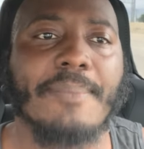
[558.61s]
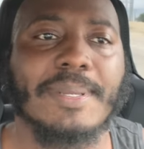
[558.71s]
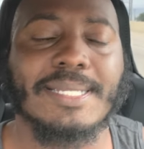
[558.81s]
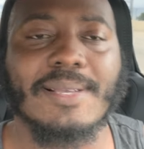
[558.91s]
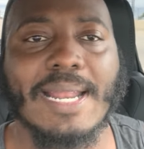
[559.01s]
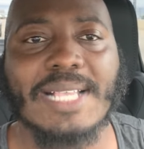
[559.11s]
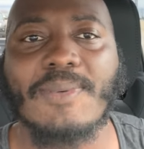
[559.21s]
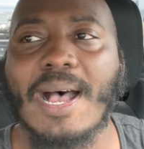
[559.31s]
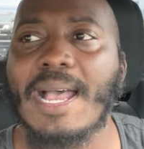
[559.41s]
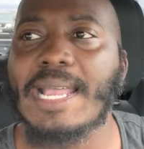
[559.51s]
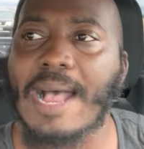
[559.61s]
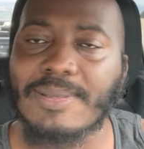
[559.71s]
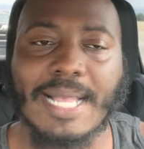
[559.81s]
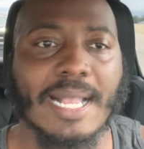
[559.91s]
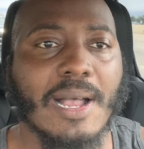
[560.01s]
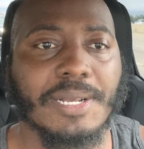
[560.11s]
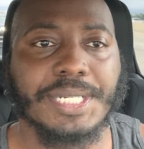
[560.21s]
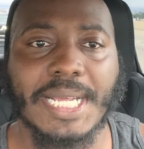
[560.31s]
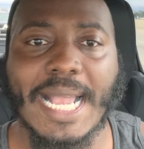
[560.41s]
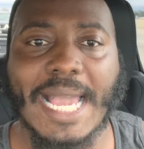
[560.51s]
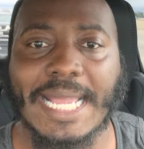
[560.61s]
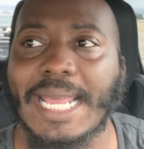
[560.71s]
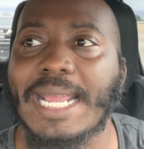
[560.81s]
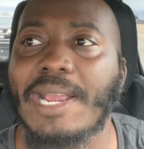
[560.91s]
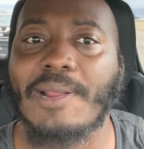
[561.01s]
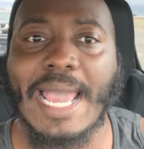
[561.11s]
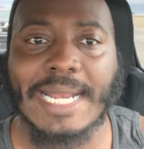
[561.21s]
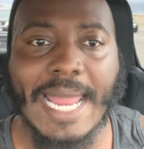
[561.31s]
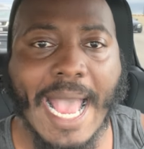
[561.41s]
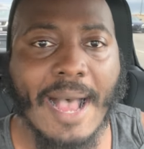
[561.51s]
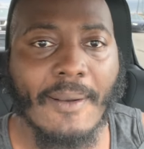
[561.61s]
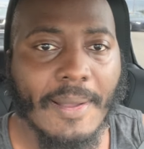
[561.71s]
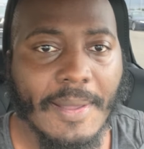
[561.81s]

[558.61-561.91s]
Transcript: And so that's why I was like, oh shit, I got to get in here like now.